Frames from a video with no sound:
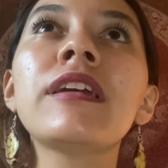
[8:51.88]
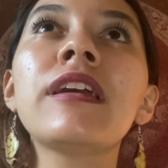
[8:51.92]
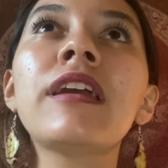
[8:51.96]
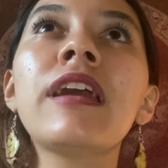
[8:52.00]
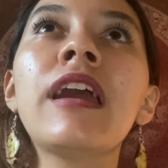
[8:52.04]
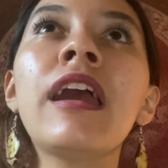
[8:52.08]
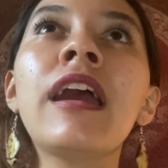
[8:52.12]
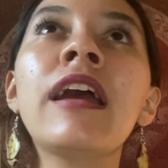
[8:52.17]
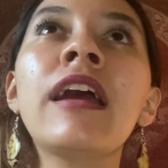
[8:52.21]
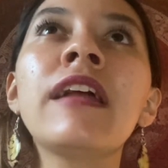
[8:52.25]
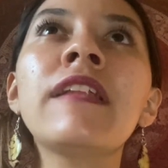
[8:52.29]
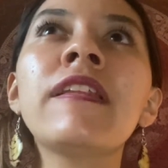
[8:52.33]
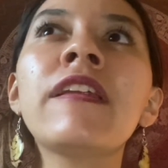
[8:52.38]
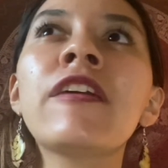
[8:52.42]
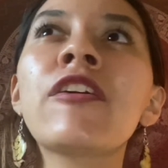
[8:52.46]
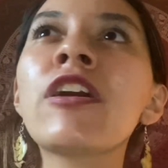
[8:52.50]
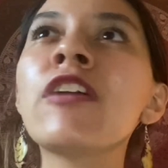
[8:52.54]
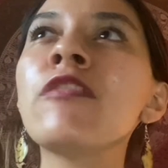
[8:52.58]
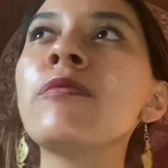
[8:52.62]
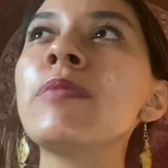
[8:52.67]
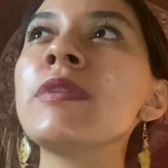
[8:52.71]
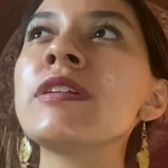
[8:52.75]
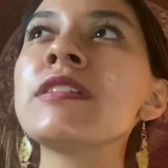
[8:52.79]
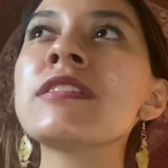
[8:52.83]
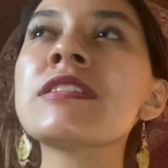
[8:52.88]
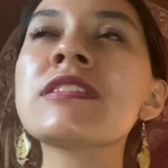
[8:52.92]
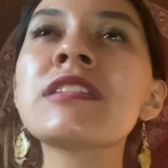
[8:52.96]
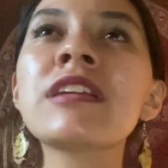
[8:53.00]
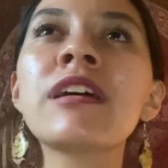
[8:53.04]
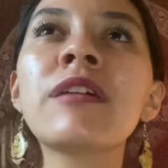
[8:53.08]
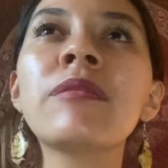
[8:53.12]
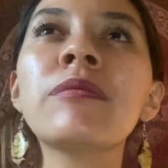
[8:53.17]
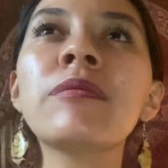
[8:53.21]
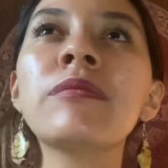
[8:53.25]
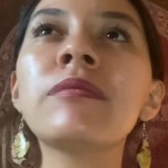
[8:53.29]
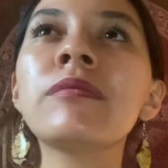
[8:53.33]
and there have been
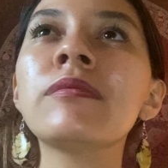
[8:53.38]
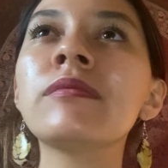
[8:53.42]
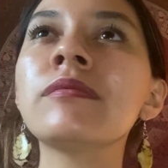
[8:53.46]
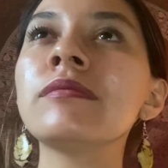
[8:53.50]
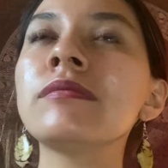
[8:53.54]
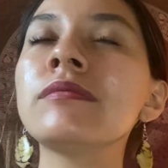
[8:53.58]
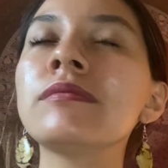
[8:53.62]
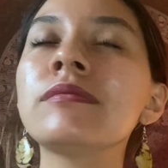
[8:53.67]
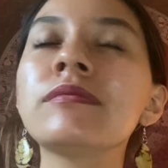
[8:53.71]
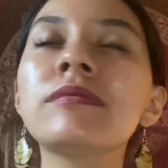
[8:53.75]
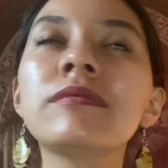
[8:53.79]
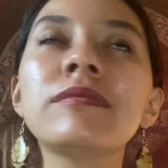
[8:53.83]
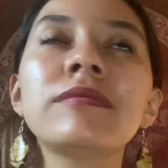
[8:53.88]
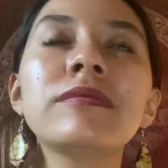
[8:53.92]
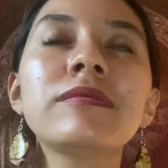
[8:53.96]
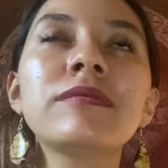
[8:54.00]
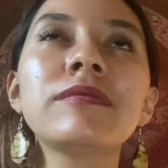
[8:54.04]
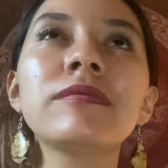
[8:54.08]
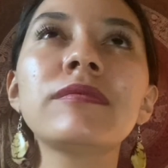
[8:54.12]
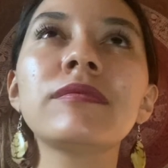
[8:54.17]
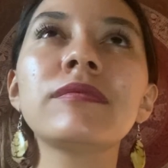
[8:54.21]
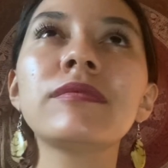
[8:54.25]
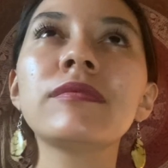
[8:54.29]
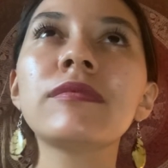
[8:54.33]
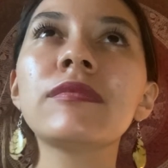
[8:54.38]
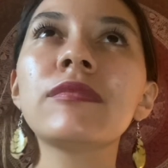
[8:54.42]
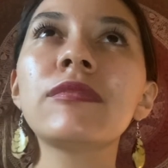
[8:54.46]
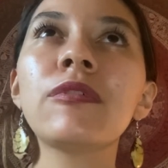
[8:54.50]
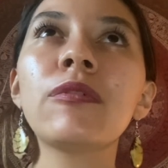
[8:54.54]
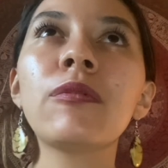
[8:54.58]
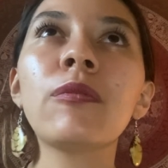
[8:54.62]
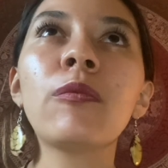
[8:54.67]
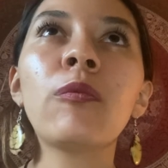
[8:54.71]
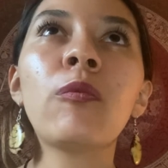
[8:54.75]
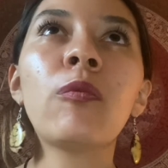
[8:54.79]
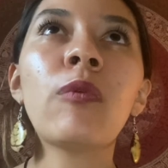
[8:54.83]
some
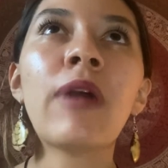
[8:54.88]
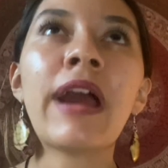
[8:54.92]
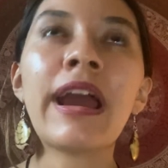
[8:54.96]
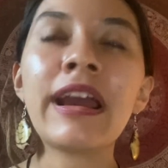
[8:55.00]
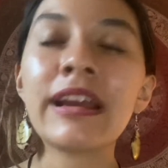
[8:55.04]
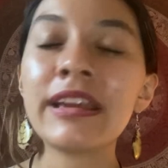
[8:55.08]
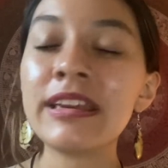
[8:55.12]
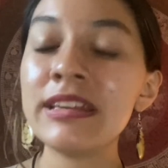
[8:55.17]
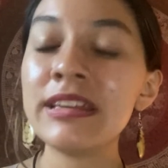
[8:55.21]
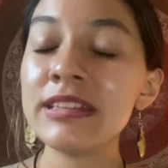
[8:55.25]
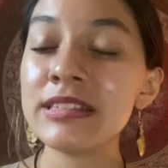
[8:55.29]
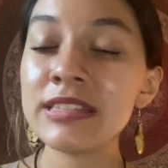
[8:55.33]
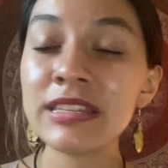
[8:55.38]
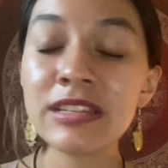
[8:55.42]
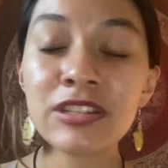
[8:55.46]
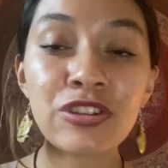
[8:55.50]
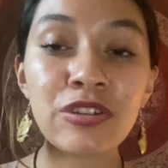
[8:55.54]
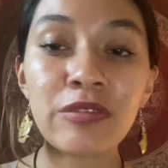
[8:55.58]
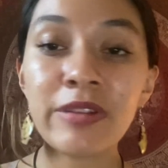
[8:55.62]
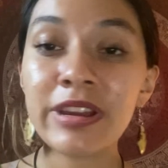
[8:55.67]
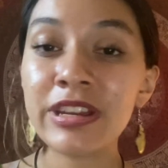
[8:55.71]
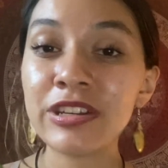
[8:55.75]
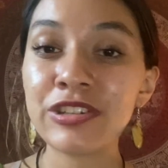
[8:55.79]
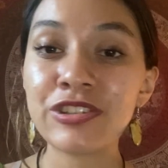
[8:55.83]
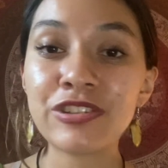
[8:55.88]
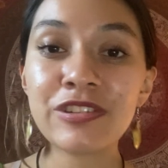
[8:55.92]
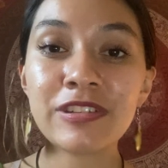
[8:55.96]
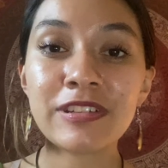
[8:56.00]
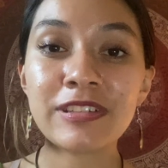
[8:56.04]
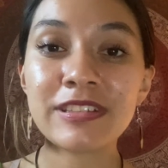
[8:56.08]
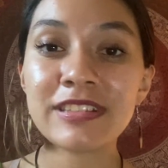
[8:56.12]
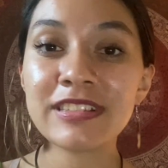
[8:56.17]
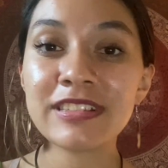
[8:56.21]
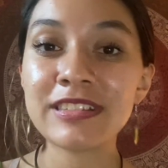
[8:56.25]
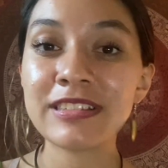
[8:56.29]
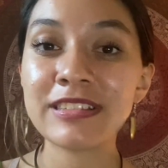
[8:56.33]
wacky
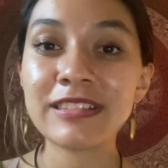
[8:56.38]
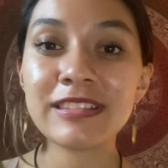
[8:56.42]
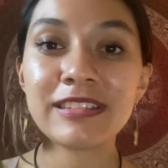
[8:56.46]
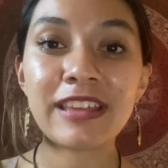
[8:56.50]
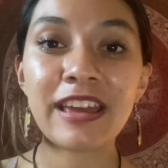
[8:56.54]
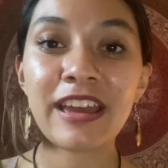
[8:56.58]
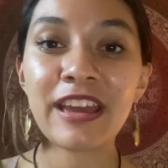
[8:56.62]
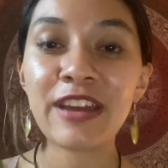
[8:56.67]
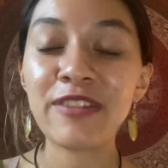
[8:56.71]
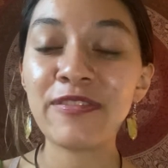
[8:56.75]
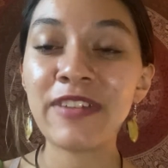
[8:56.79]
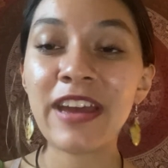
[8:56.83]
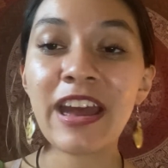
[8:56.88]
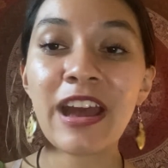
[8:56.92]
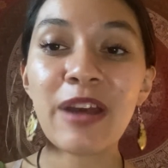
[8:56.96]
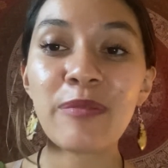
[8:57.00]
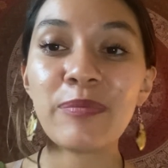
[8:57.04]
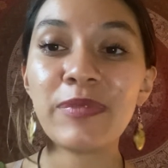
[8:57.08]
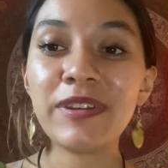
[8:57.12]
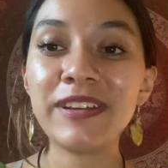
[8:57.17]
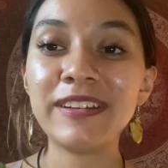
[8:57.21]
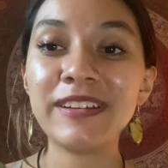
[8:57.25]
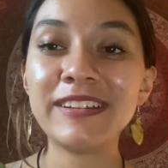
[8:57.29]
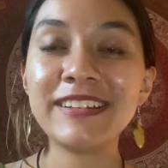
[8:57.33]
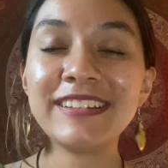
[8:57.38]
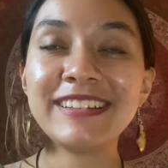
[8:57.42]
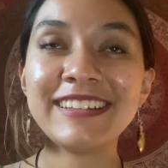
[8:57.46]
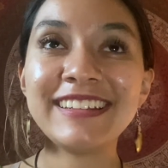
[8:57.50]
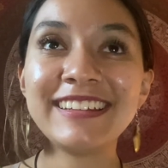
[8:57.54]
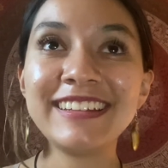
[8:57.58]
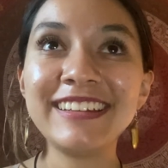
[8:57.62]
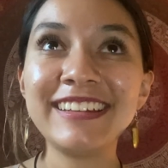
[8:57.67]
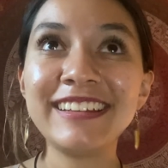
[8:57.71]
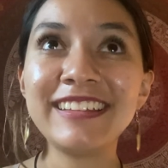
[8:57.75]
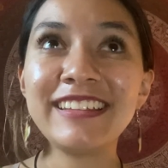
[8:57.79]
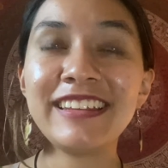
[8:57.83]
situations that have happened,
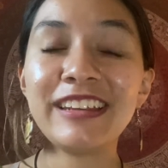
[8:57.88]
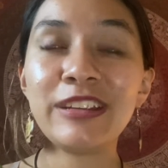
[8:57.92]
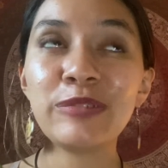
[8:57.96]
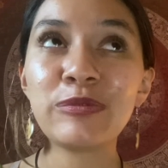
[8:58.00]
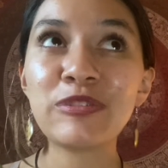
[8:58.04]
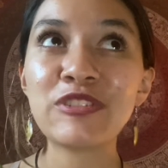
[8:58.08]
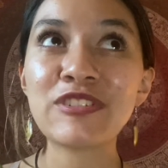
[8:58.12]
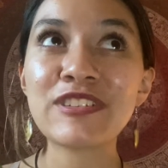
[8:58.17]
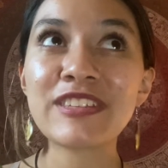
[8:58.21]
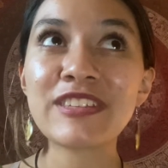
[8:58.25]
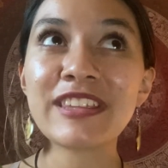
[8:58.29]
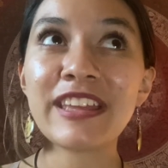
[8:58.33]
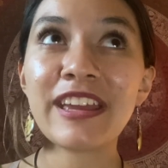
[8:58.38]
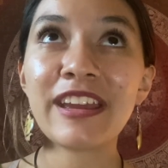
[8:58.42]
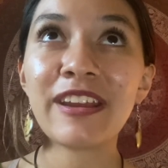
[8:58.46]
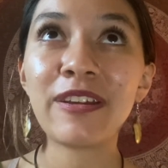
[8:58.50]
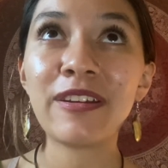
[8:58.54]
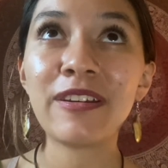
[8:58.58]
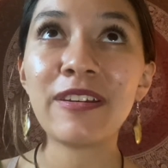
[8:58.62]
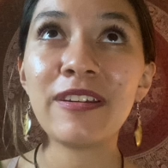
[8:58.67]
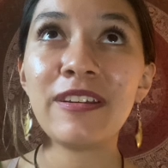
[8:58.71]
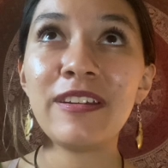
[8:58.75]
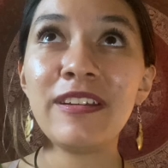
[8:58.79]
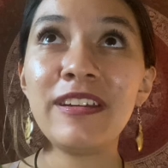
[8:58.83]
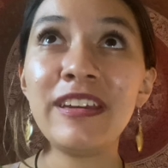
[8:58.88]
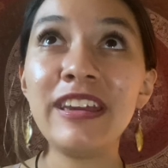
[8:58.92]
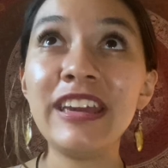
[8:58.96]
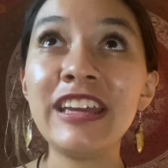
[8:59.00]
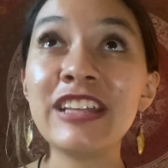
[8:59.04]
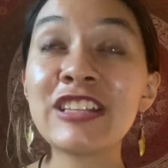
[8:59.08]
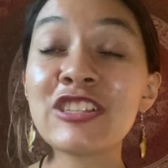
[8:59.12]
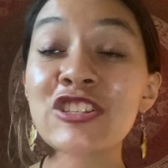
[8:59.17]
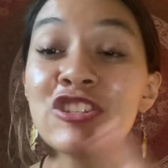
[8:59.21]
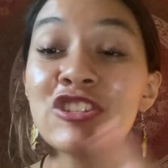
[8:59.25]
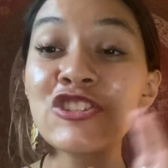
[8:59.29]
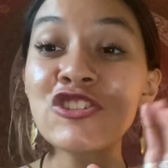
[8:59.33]
and I'm just like,
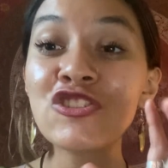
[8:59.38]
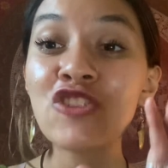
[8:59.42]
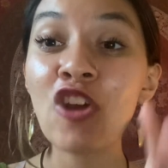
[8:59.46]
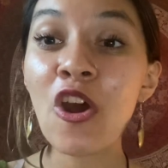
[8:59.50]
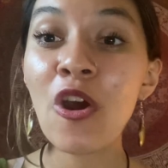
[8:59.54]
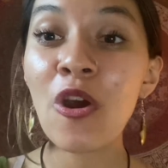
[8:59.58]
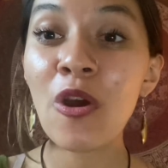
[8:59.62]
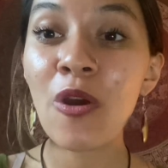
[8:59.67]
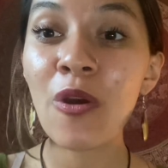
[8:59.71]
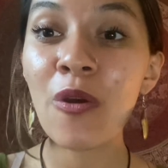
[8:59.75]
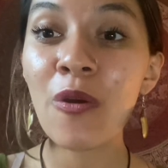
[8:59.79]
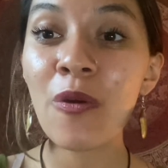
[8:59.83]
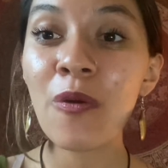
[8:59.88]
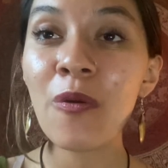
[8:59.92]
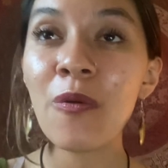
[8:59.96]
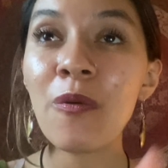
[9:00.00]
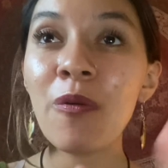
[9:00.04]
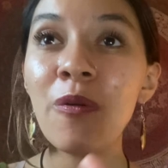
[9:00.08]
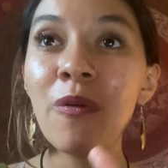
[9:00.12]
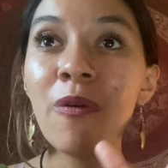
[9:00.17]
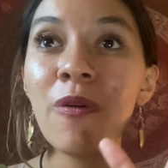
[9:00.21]
it's so